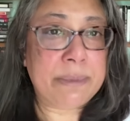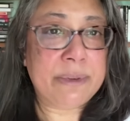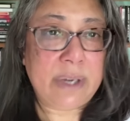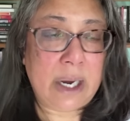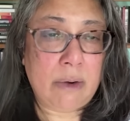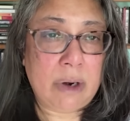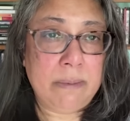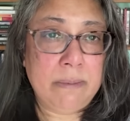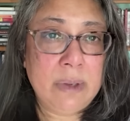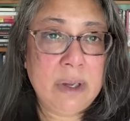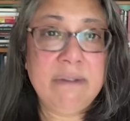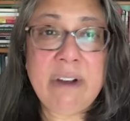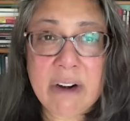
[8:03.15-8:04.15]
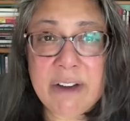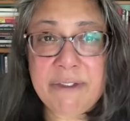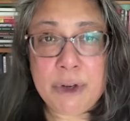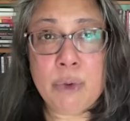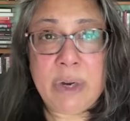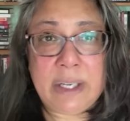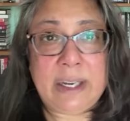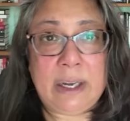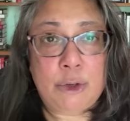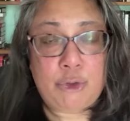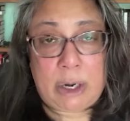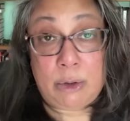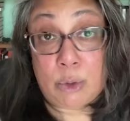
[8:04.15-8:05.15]
secret. Very few retail
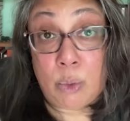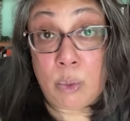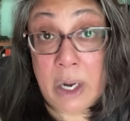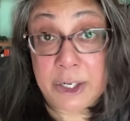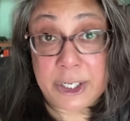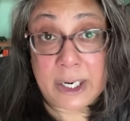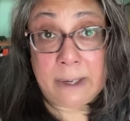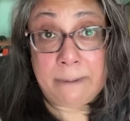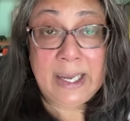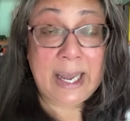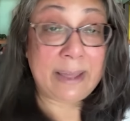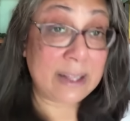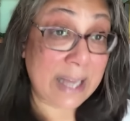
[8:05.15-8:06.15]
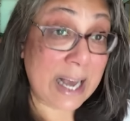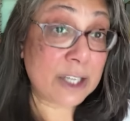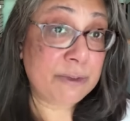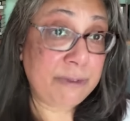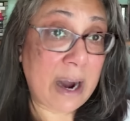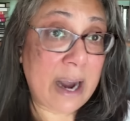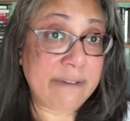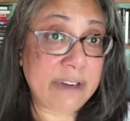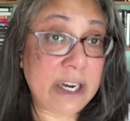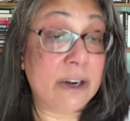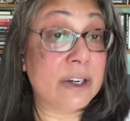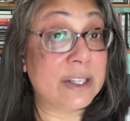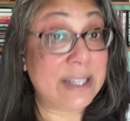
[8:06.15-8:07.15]
traders were watching it. In the last 5
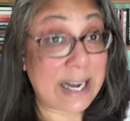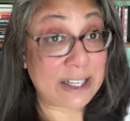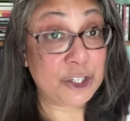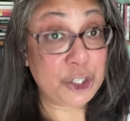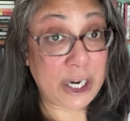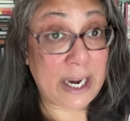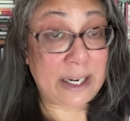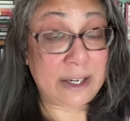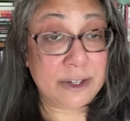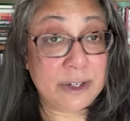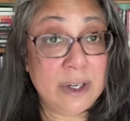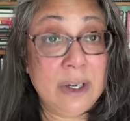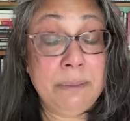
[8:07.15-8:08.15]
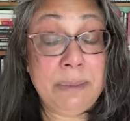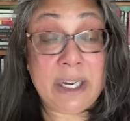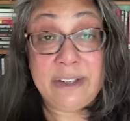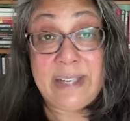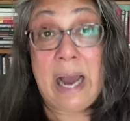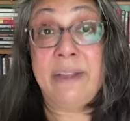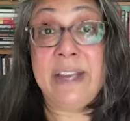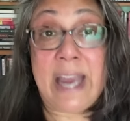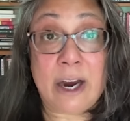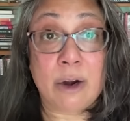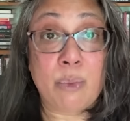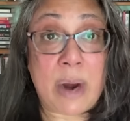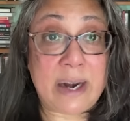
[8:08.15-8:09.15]
years, that's changed because now the
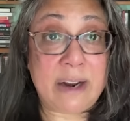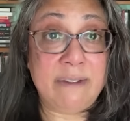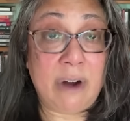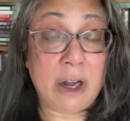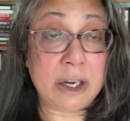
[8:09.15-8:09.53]
anchored volume-weighted